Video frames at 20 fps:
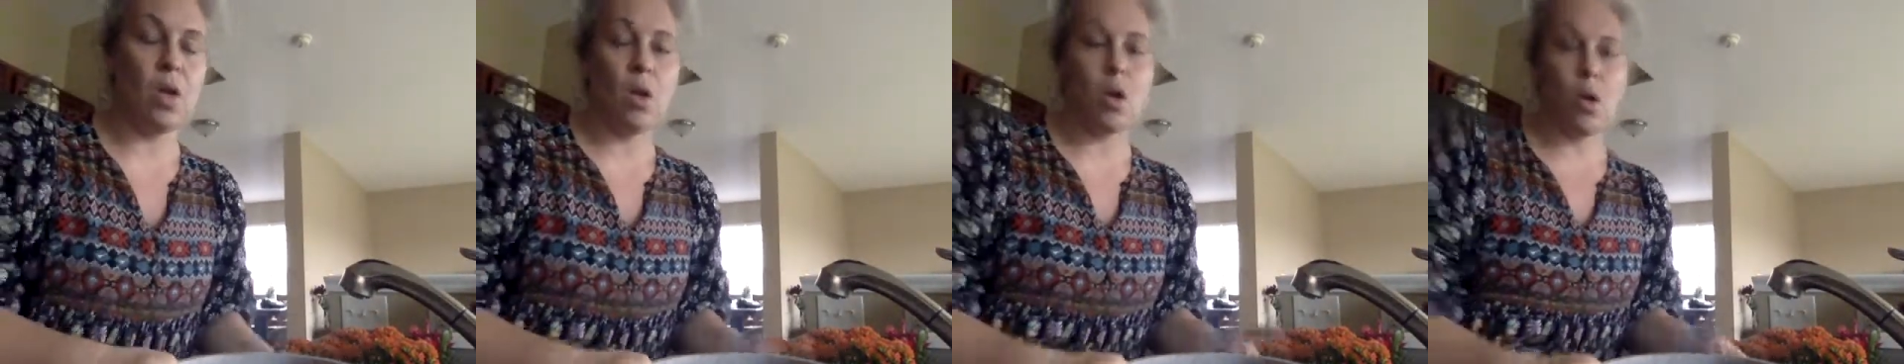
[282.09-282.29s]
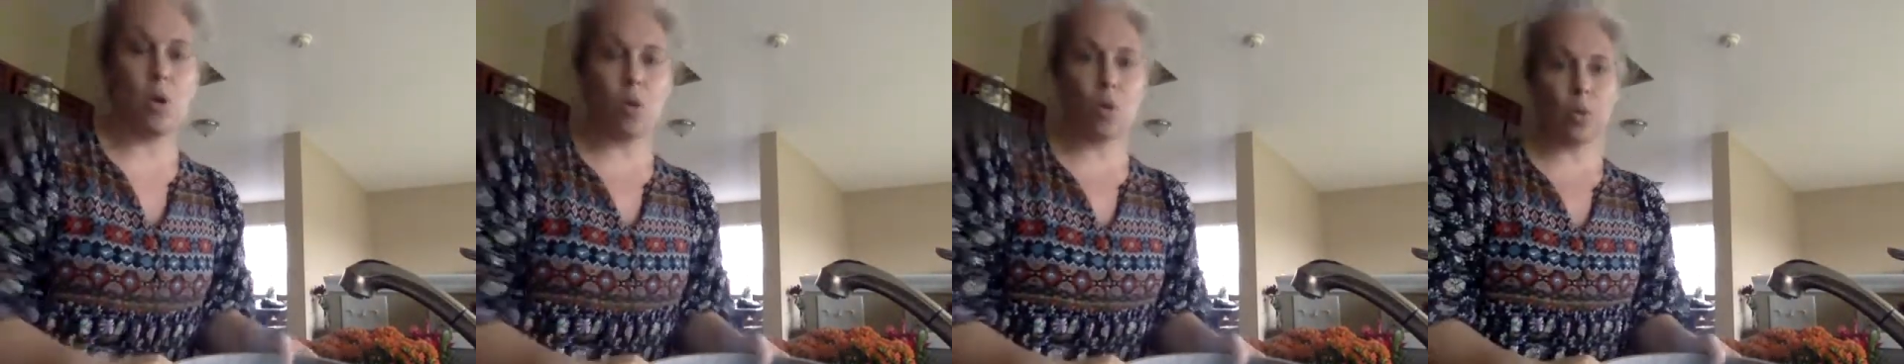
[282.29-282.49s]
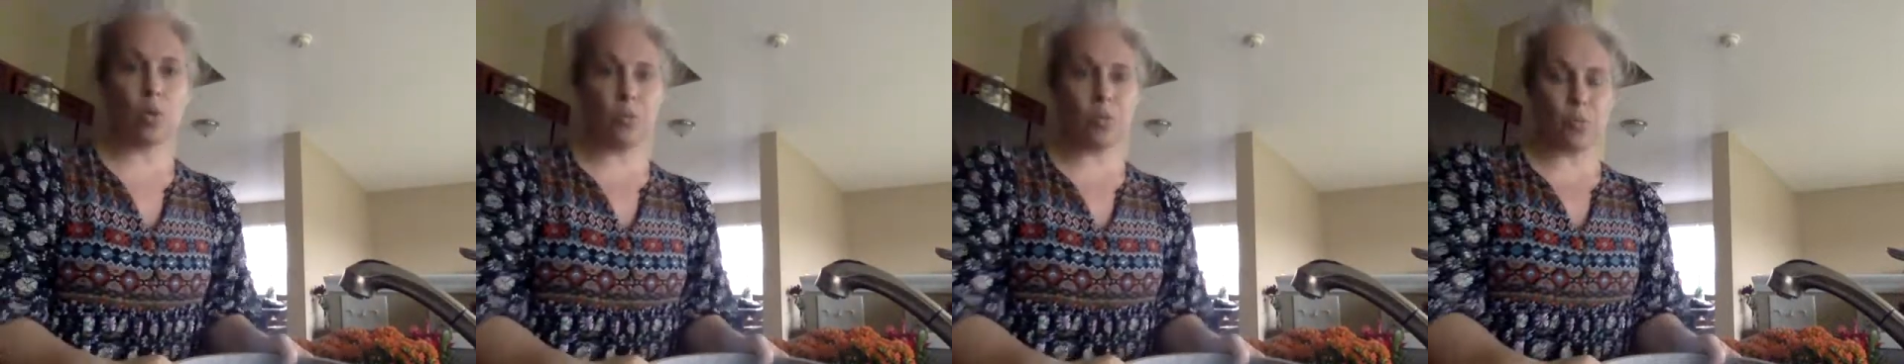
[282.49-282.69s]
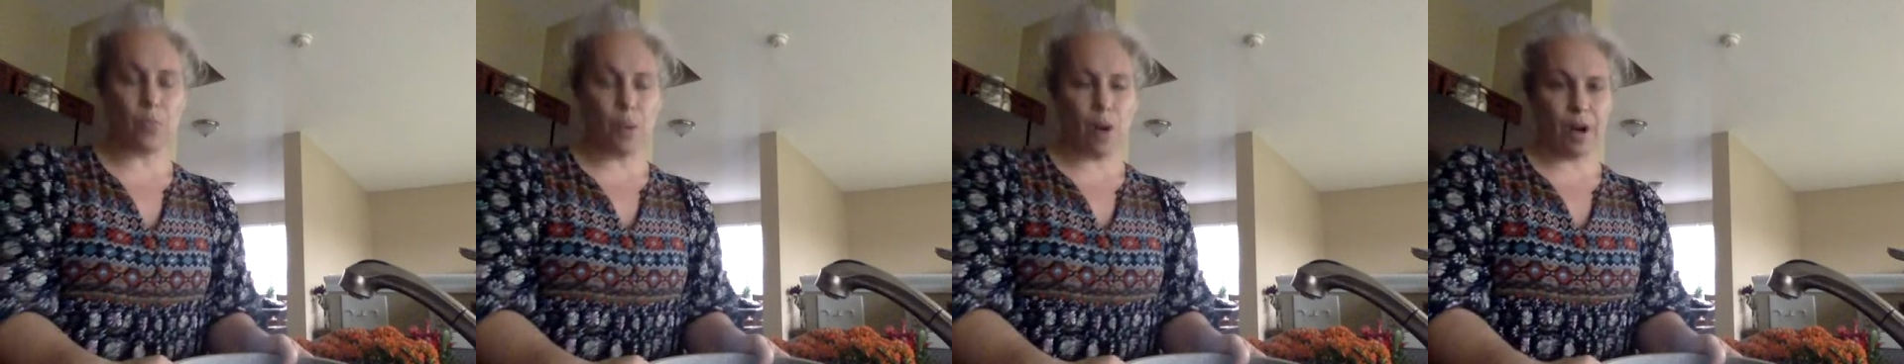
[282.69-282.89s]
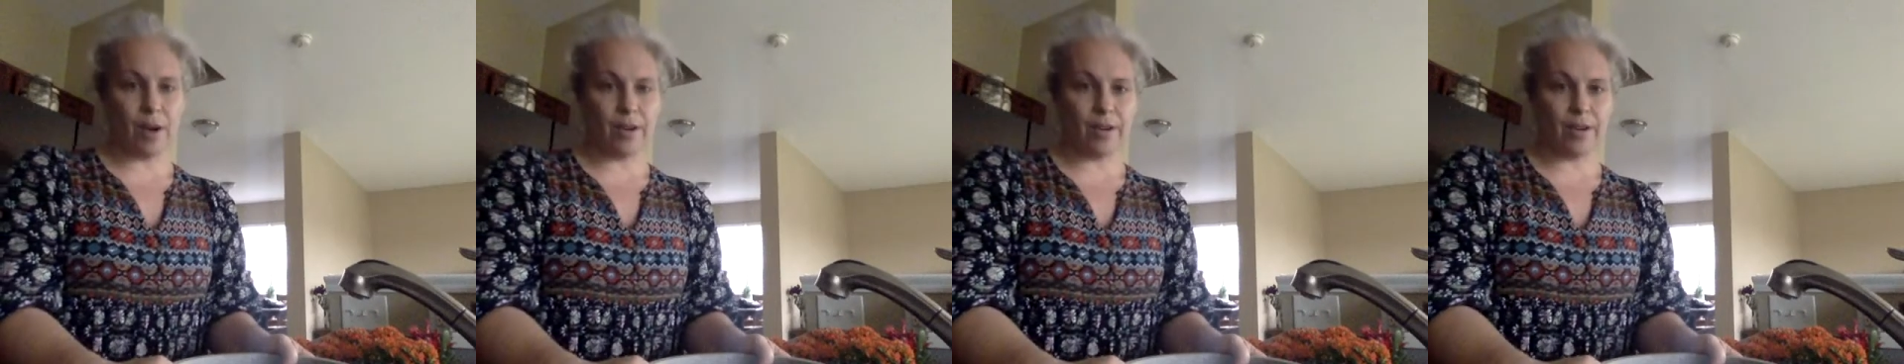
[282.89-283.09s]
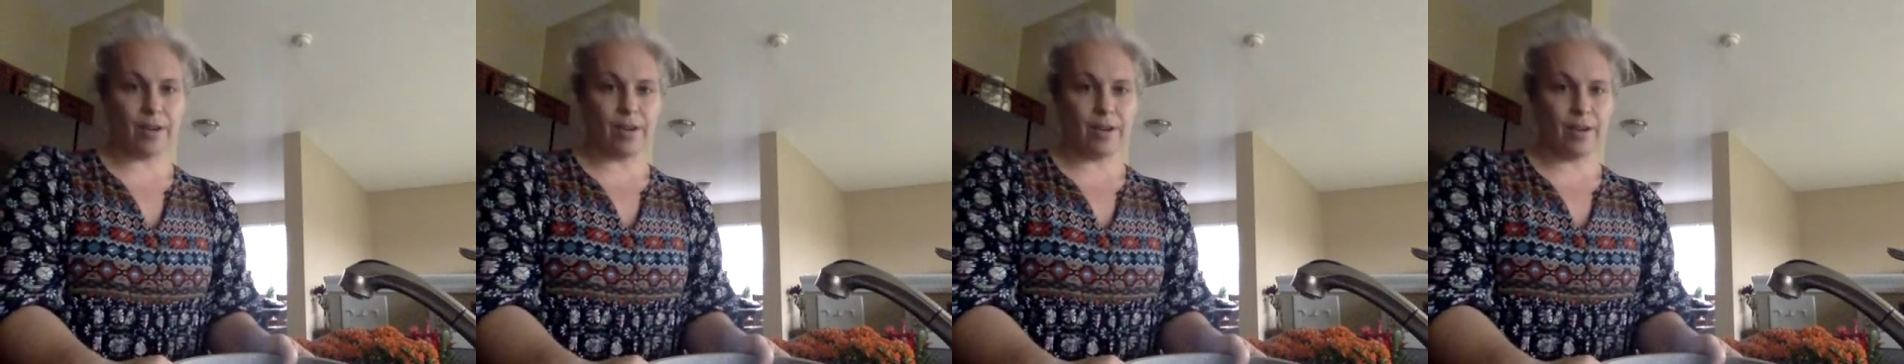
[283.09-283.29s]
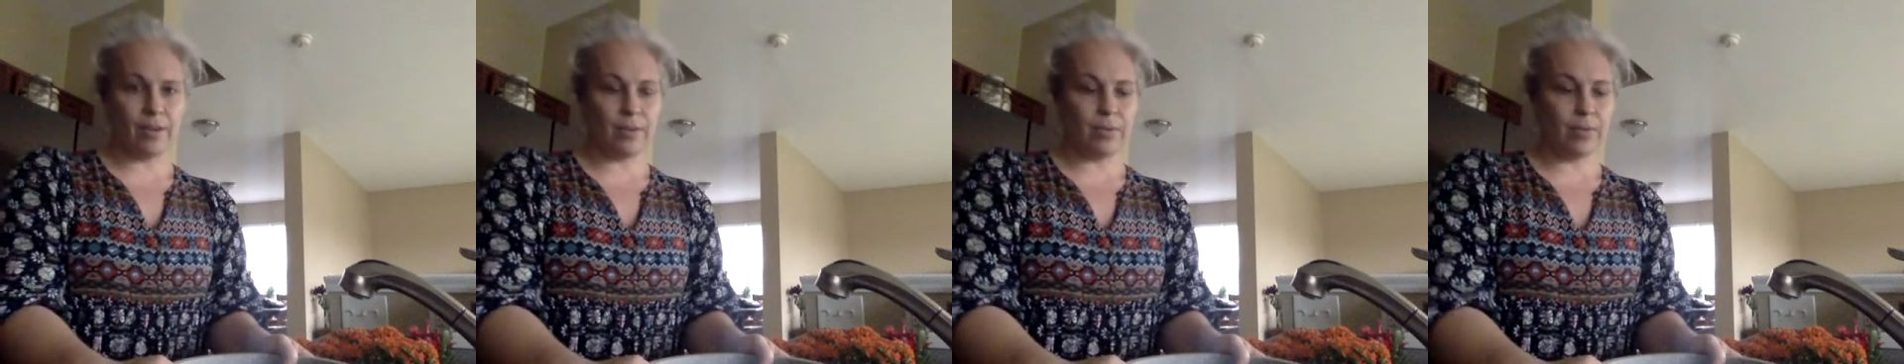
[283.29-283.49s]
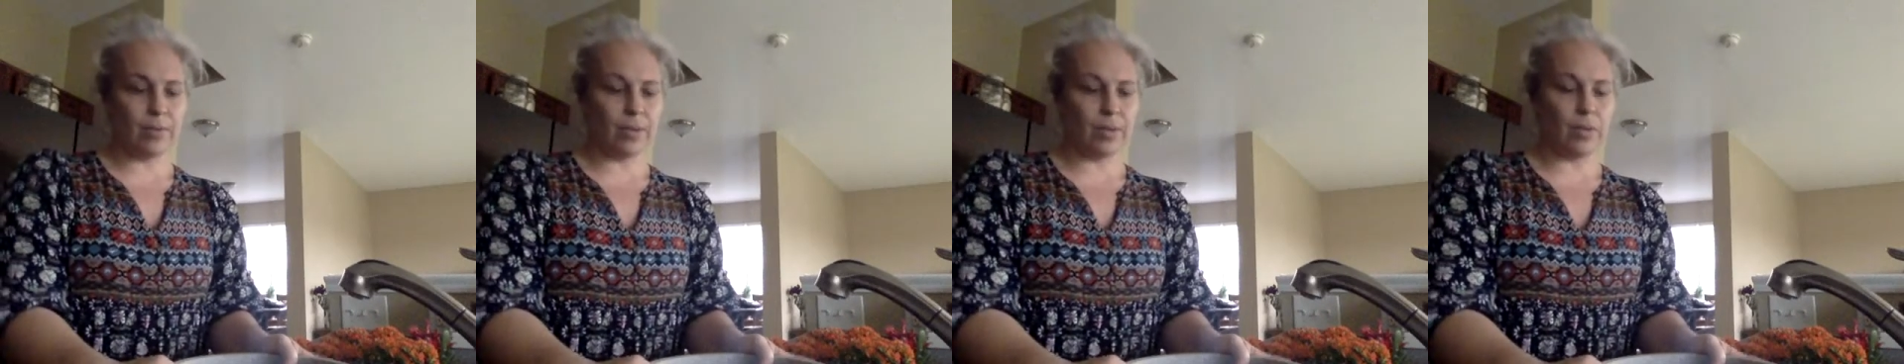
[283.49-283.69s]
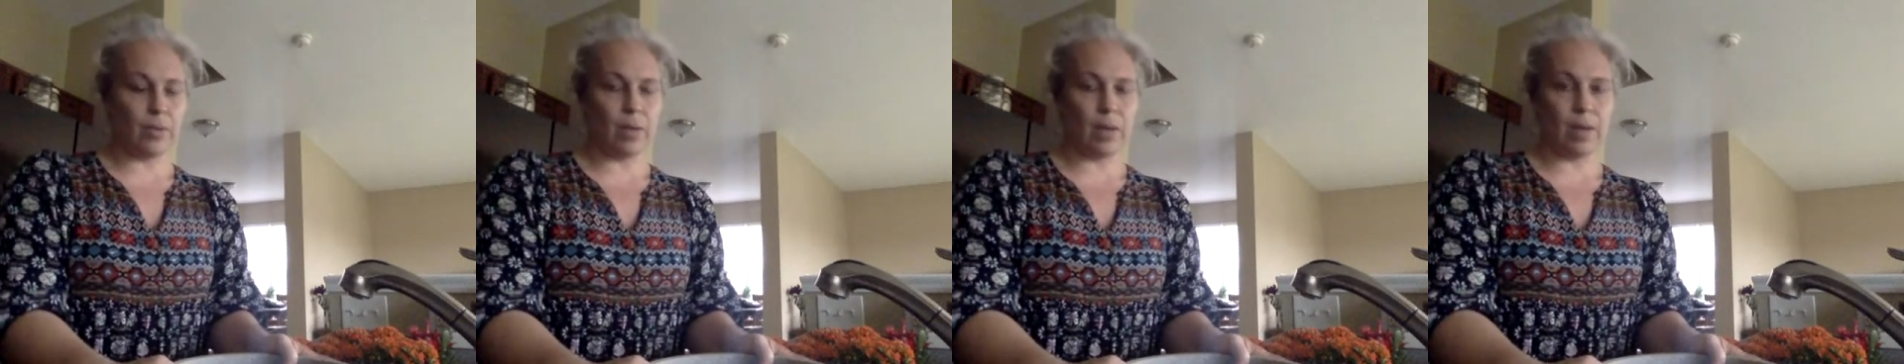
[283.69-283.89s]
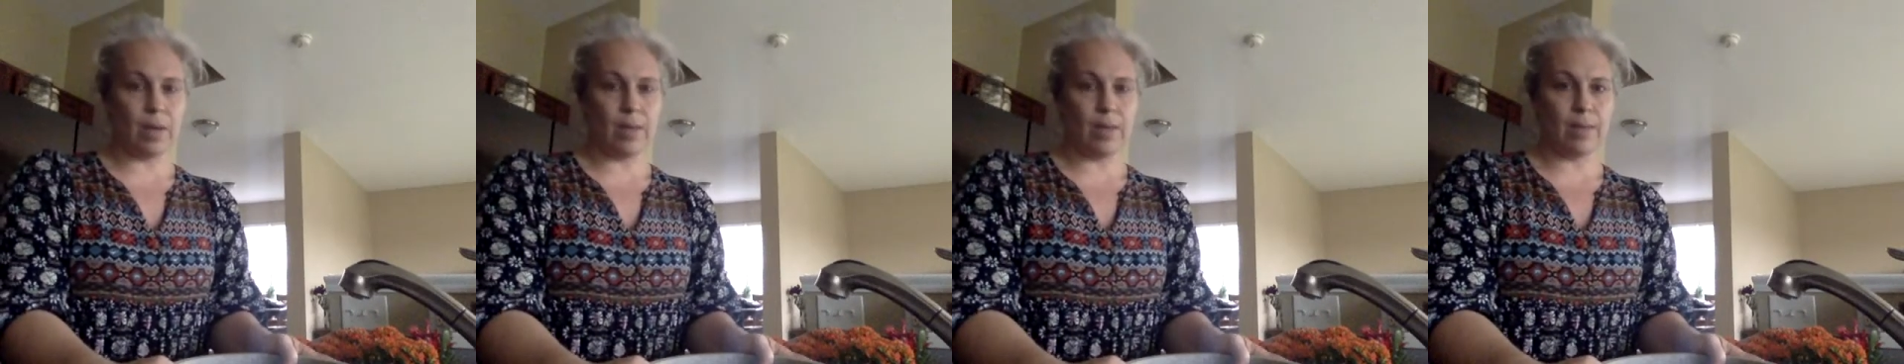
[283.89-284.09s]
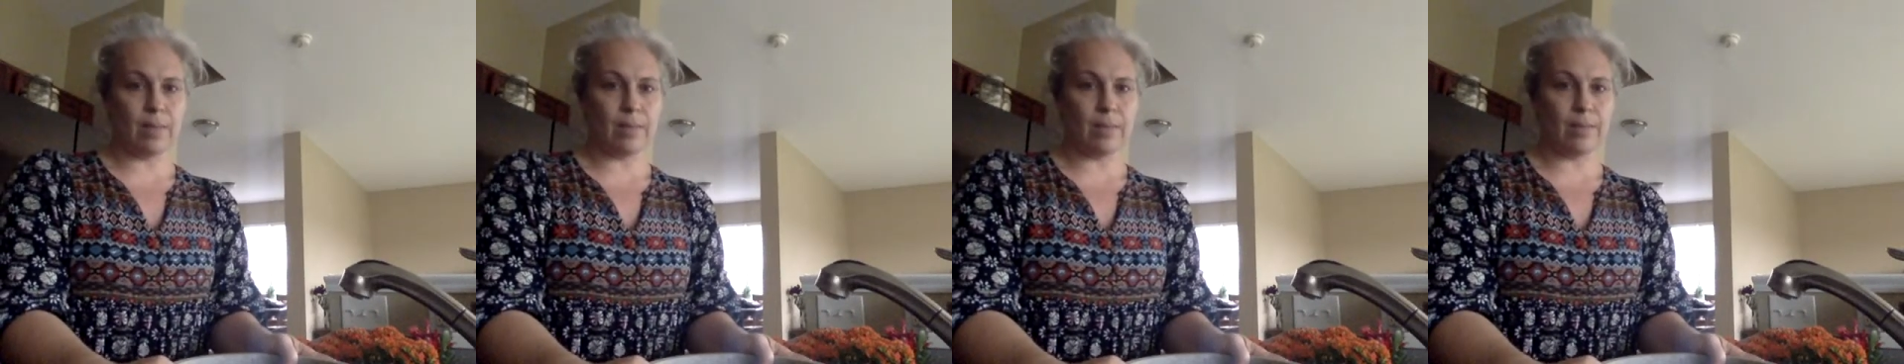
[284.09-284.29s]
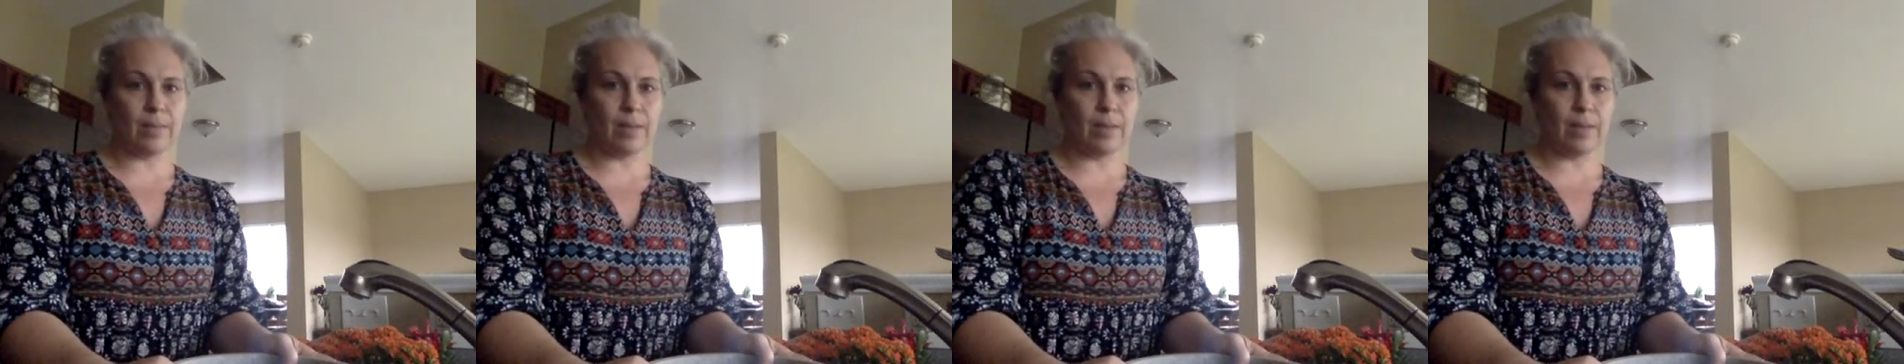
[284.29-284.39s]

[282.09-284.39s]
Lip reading: hold the water really well